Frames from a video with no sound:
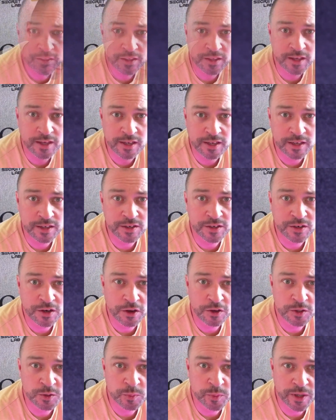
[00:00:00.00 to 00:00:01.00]
The
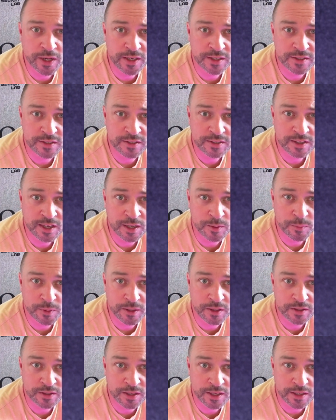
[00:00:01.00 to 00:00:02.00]
nose piece is
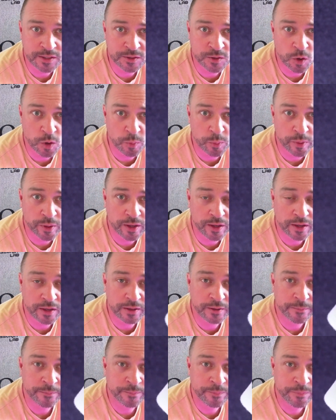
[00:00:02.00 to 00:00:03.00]
keeping the top bit
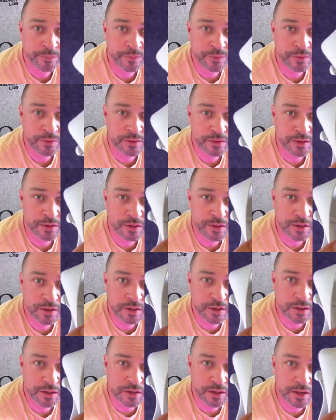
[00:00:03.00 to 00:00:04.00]

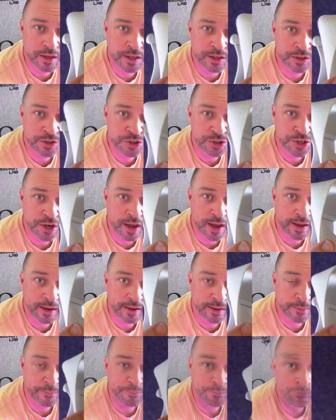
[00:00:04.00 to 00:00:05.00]
in
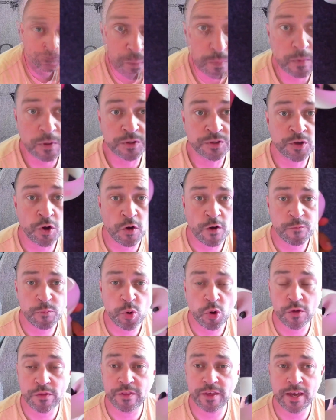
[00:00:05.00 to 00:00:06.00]
check. So I've
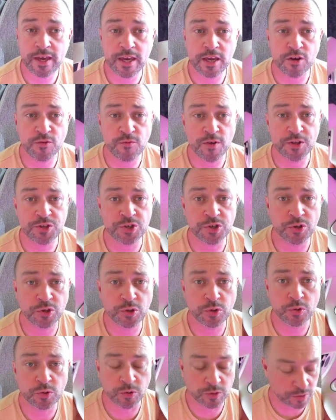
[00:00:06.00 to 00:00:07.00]
put the
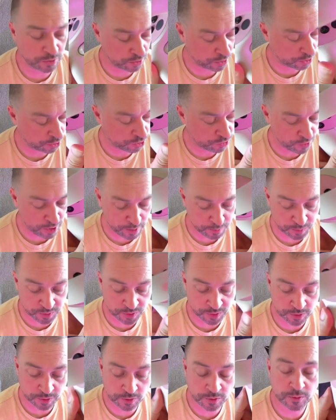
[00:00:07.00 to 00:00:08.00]
original
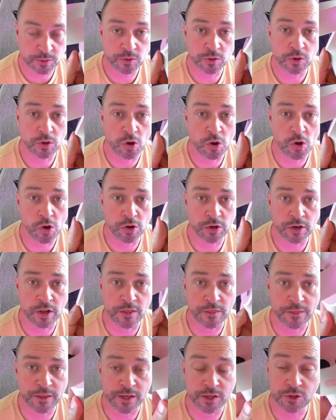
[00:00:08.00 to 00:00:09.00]
grips
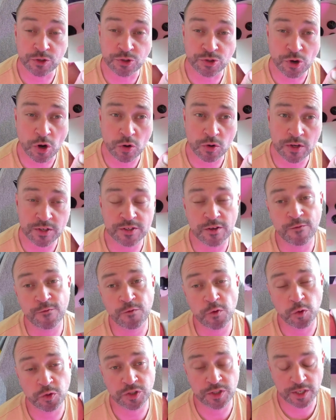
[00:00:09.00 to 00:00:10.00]
on the controllers.
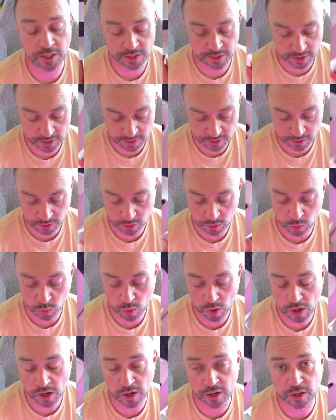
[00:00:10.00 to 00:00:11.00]
Unfortunately, this isn't going to
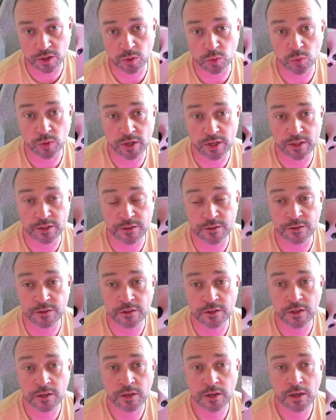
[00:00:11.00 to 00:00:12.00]
work with
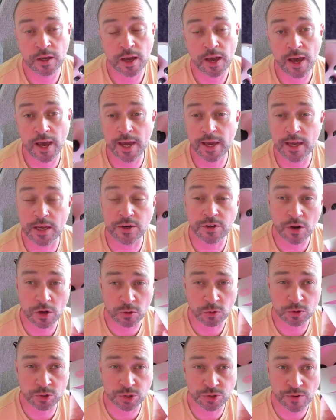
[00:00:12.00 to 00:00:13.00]
a
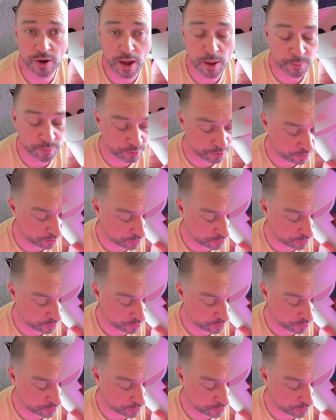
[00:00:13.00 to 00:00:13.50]
knuckle strap,